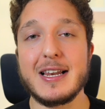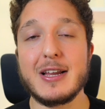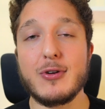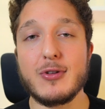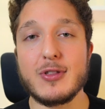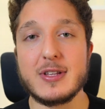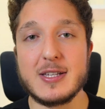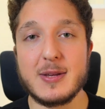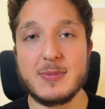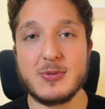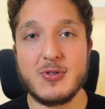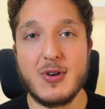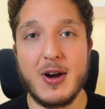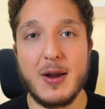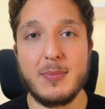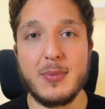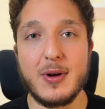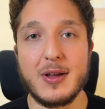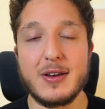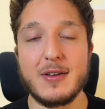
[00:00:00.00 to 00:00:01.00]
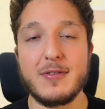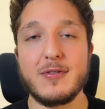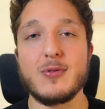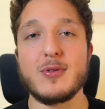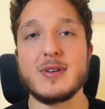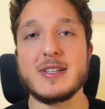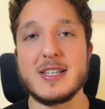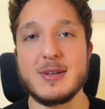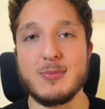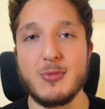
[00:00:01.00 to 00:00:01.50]
click on the subscribe button if you
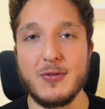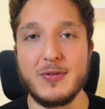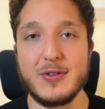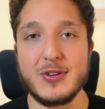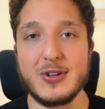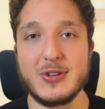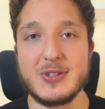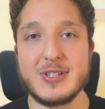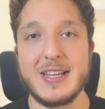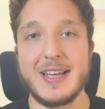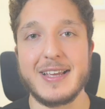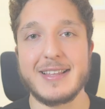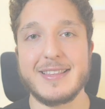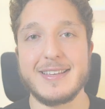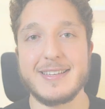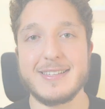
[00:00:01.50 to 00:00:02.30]
want to see more videos like